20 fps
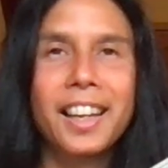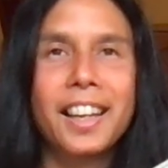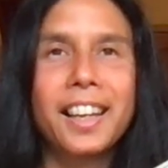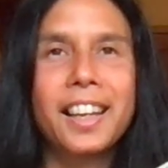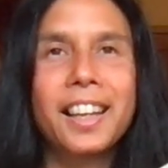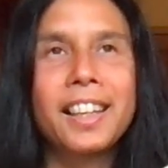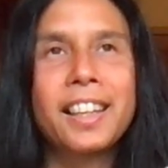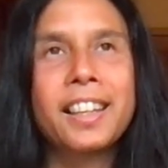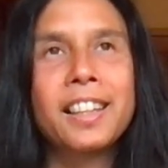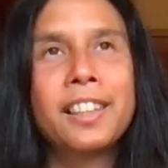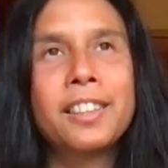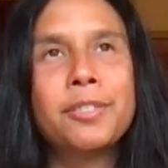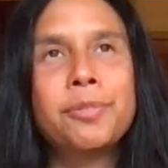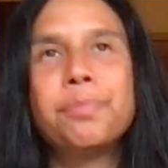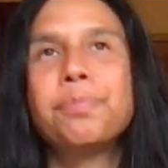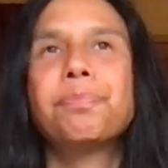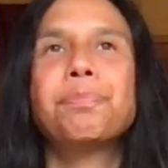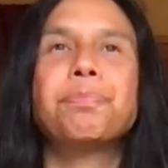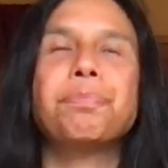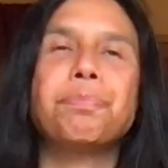And
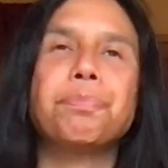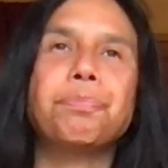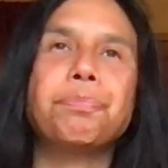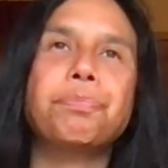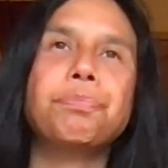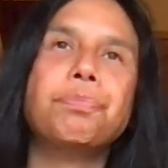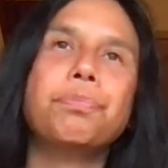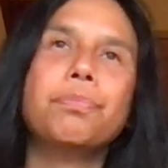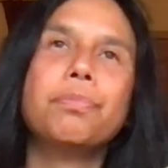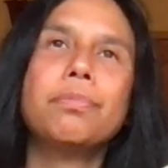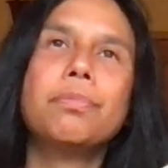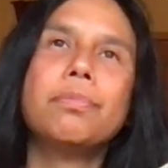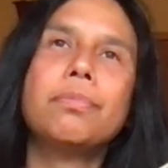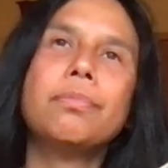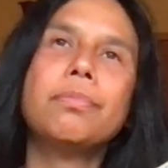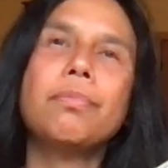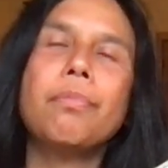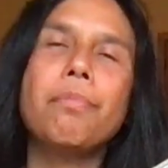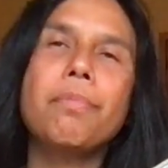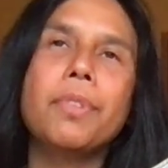
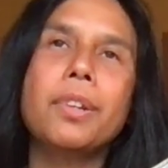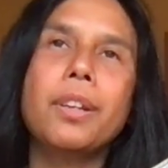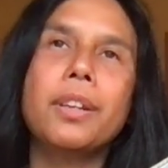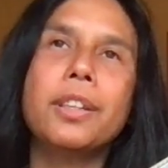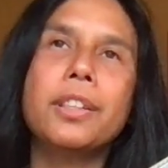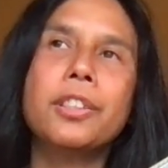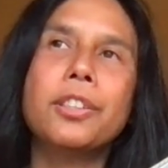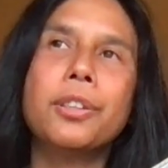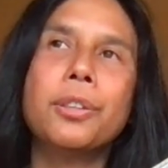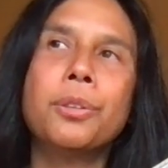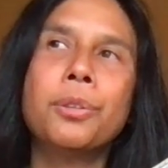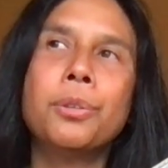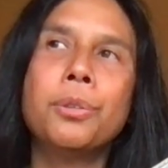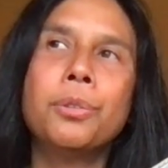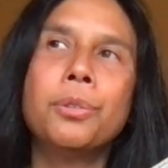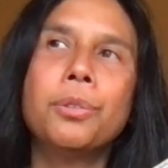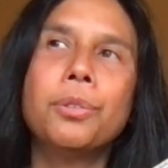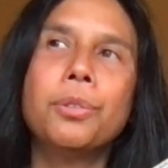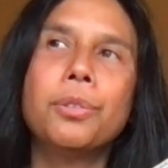so